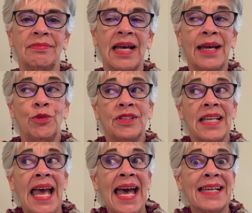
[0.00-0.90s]
I was
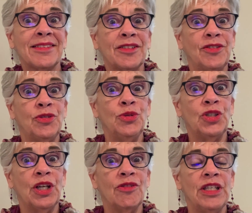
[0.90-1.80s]
asked to
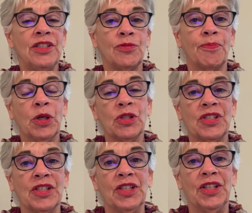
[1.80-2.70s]
share these
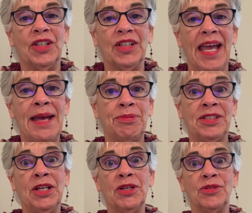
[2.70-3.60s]
personal
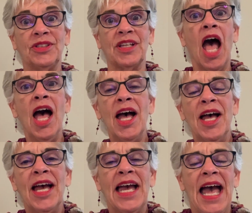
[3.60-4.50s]
episodes
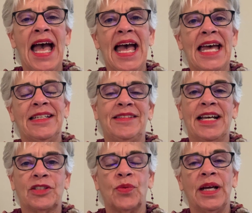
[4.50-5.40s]
and
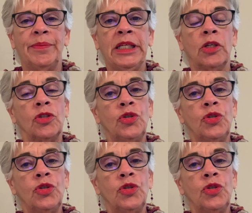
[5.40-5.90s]
that's why I'm here.